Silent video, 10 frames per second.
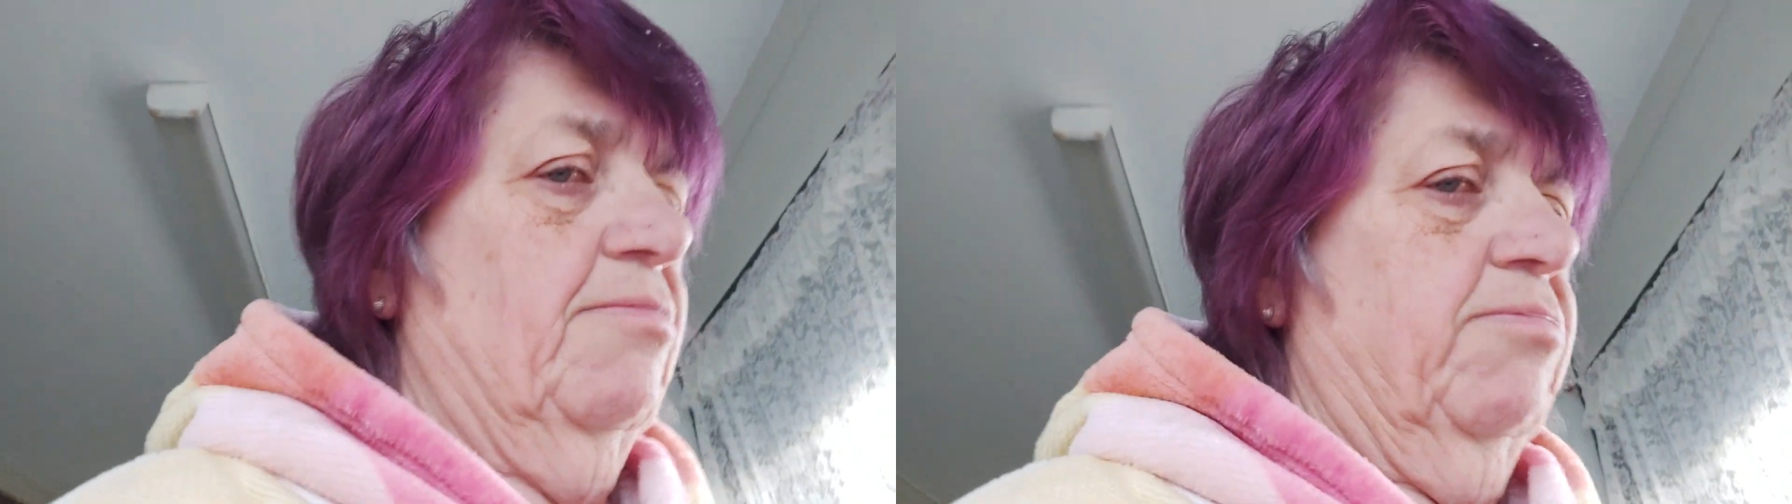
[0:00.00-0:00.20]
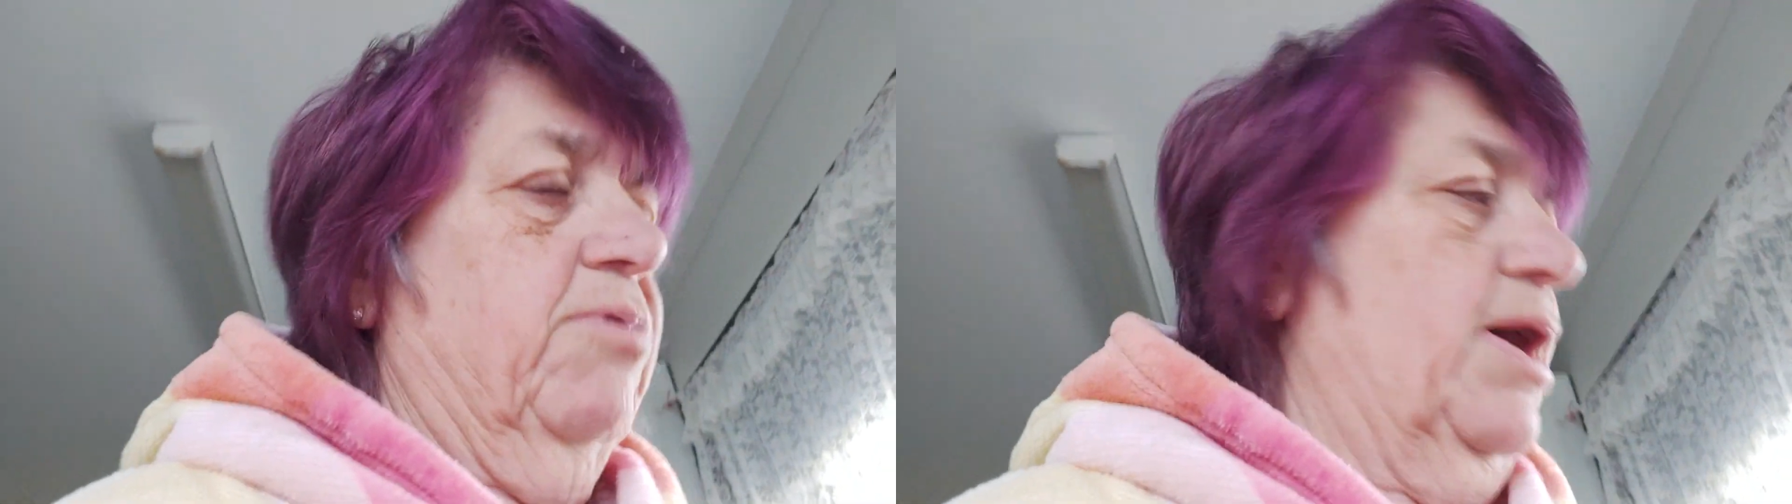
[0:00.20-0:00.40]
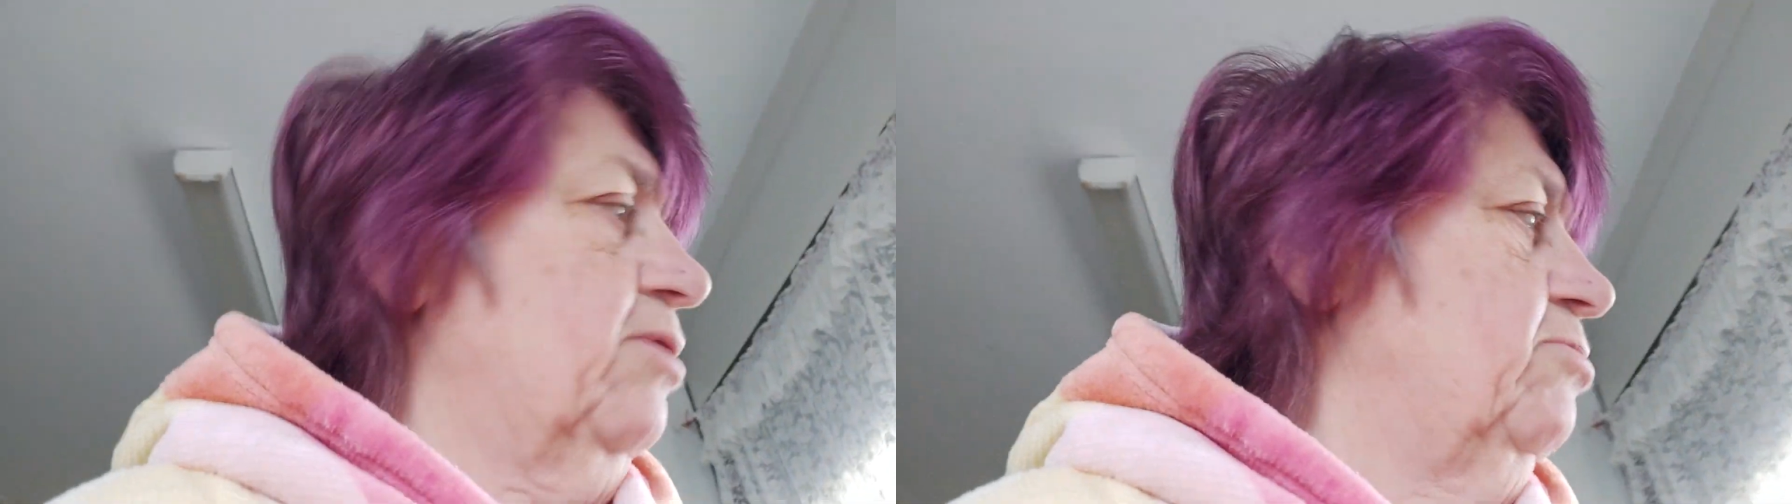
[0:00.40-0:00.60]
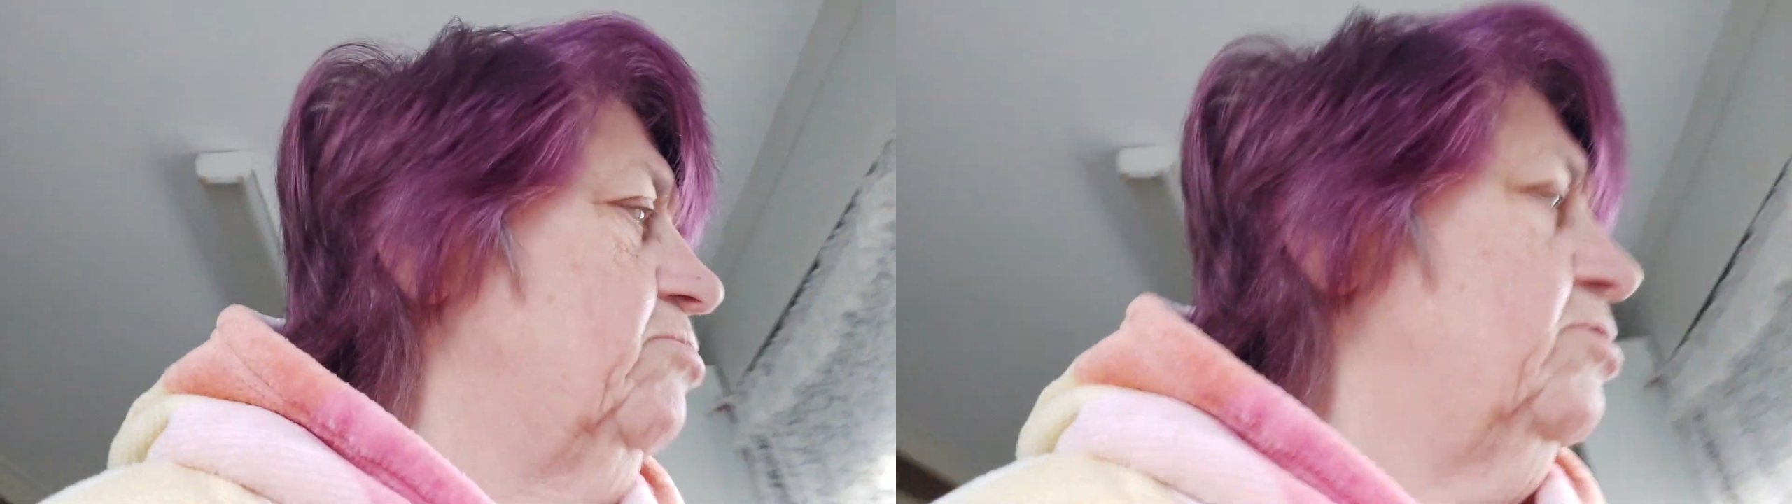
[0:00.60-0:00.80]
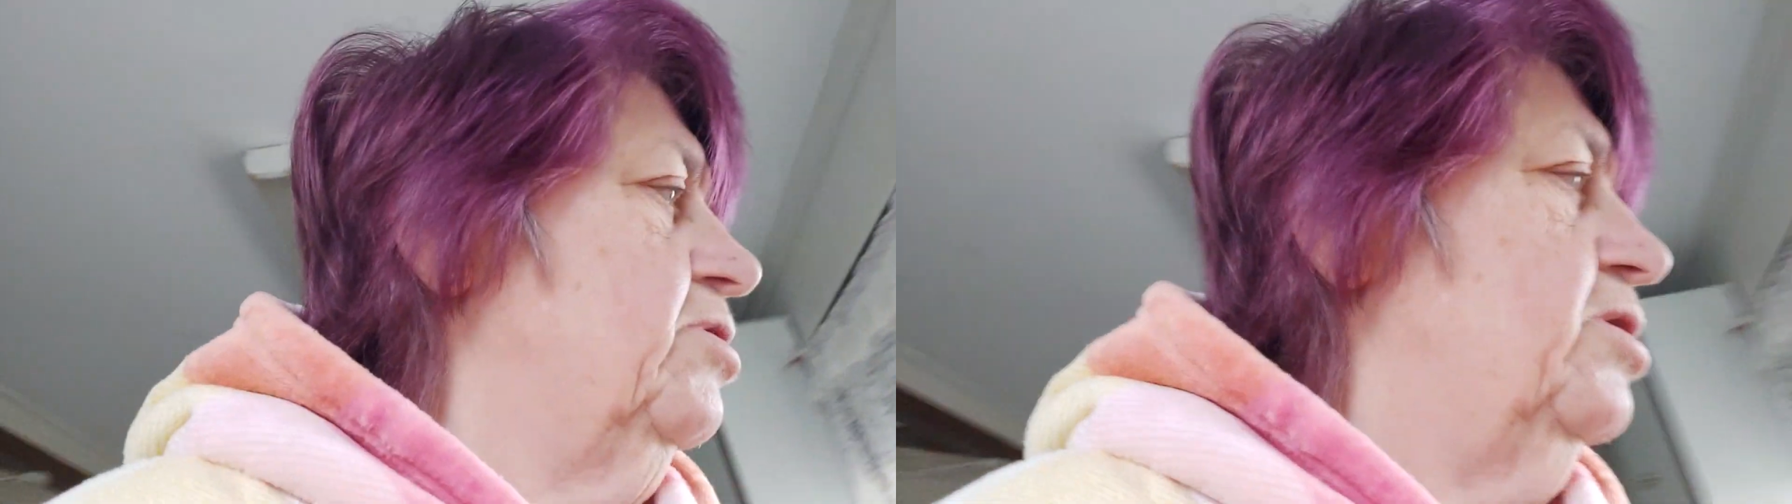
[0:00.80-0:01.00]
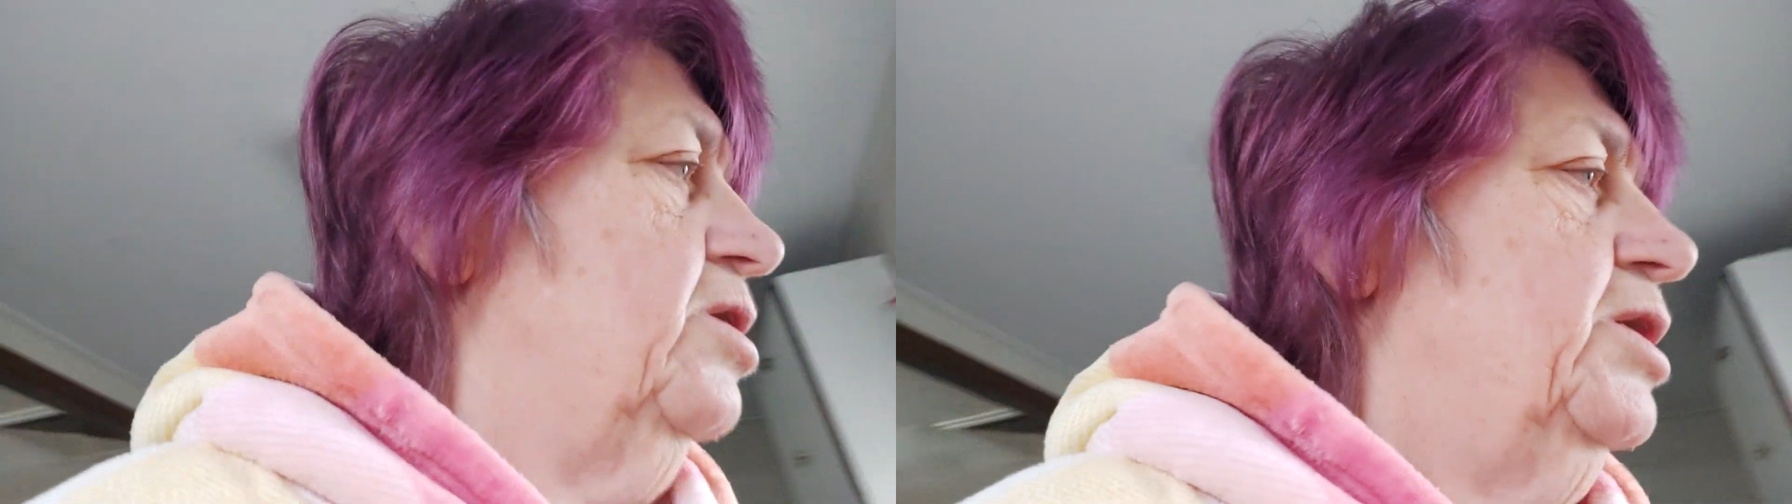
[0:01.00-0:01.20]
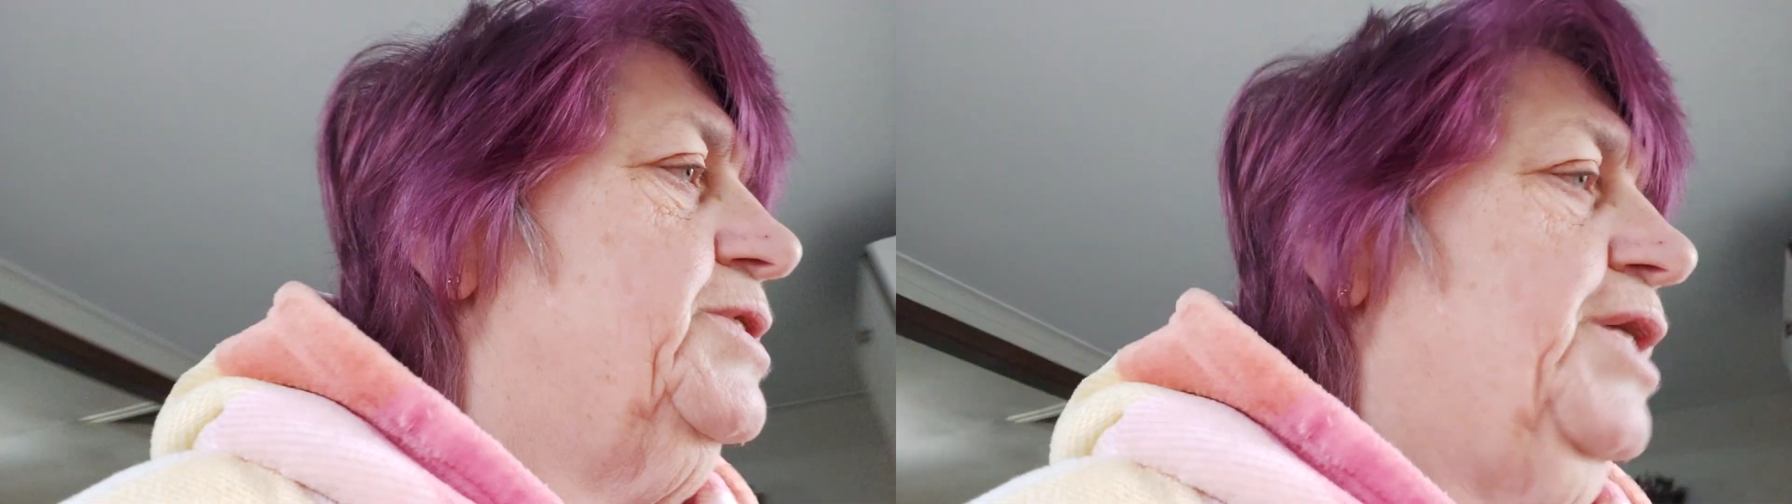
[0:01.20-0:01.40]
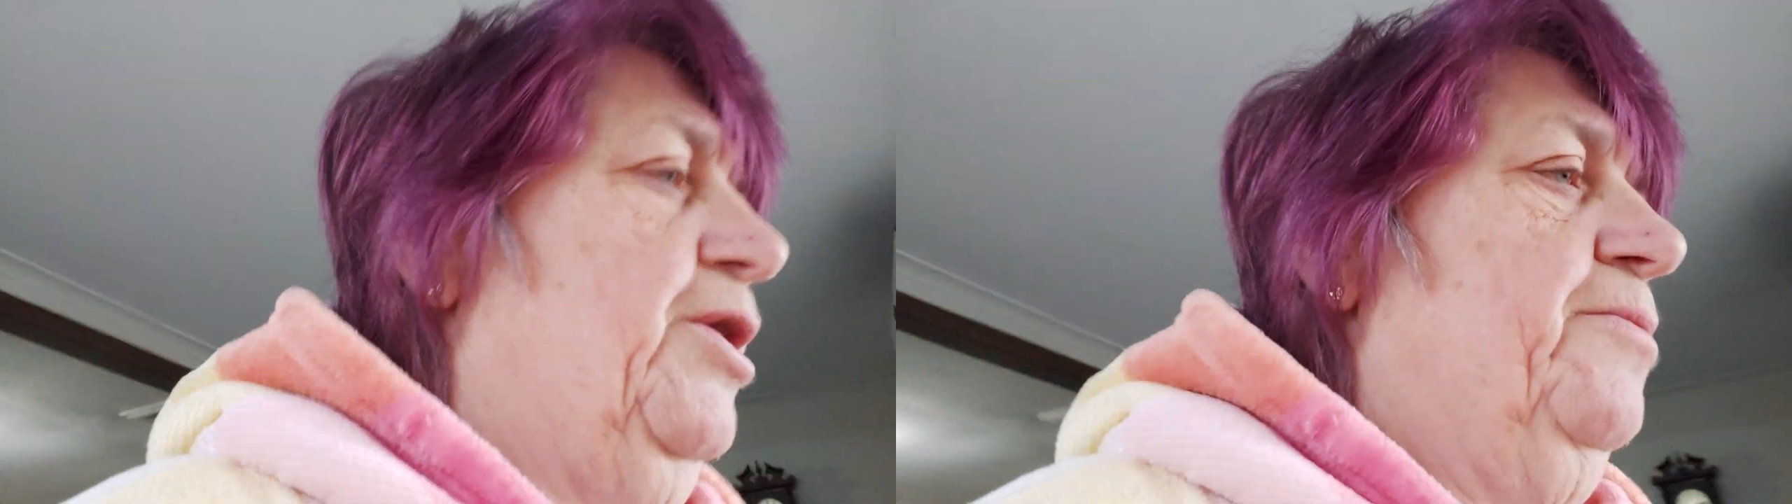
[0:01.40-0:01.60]
Wow.
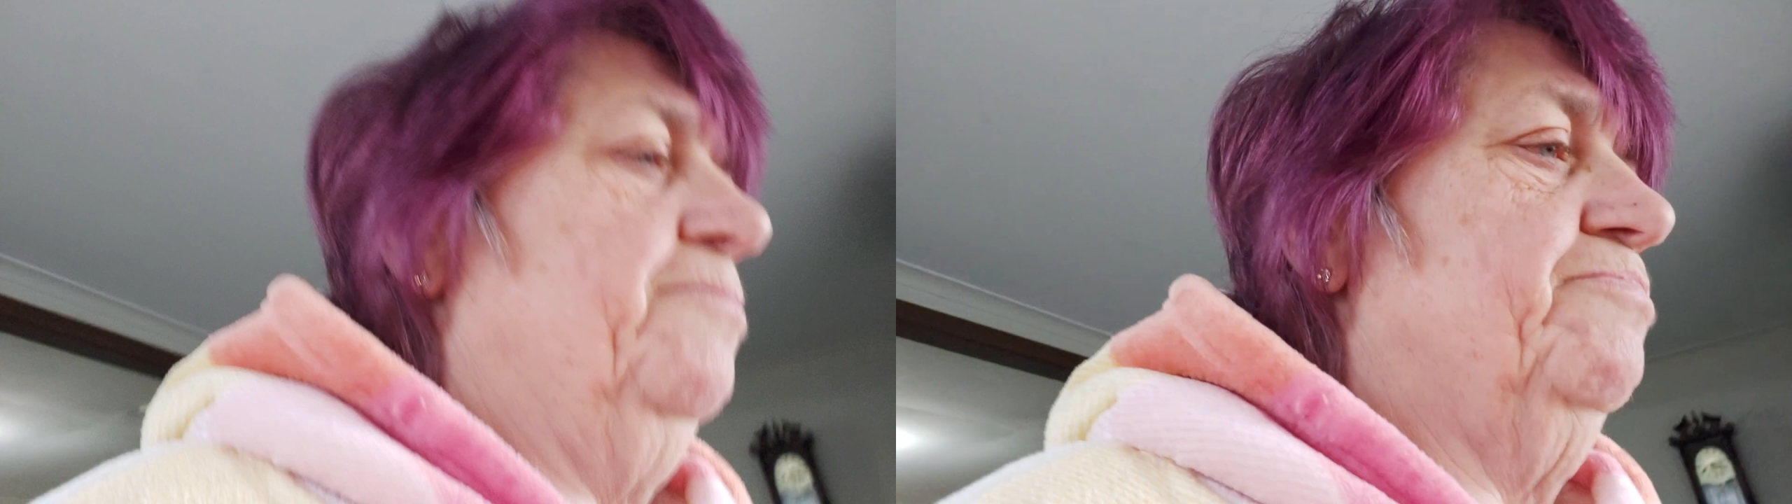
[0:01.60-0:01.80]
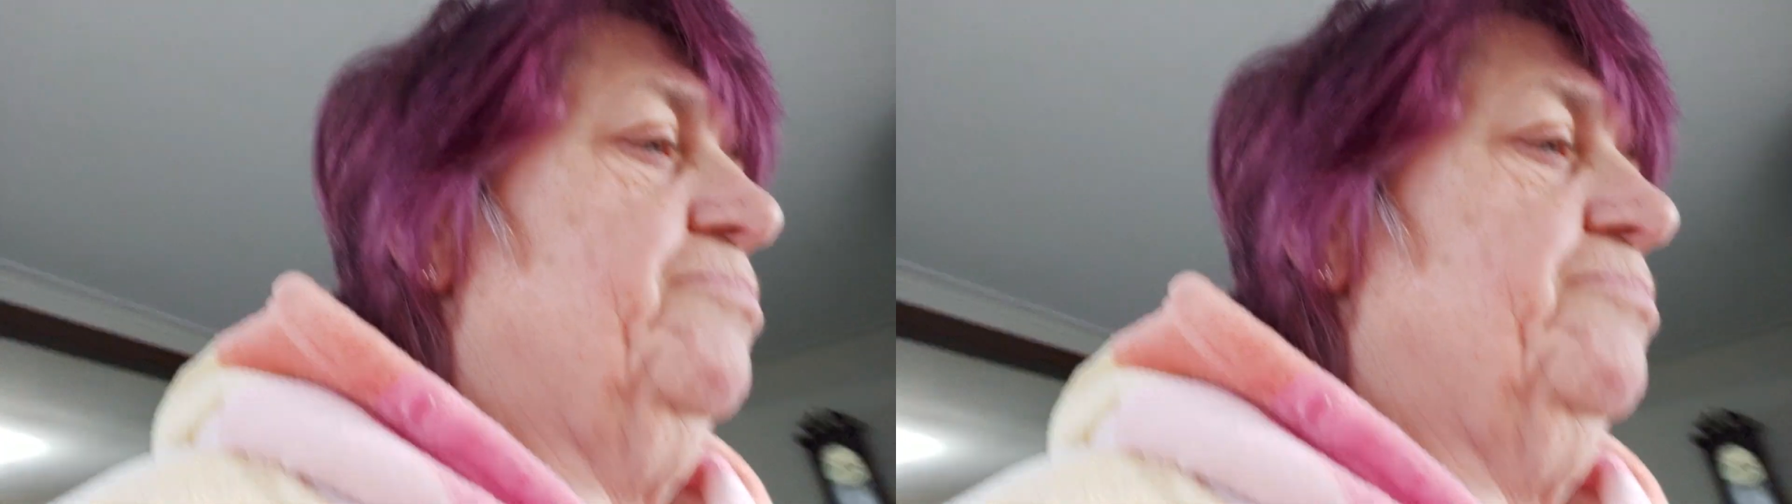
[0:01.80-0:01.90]
So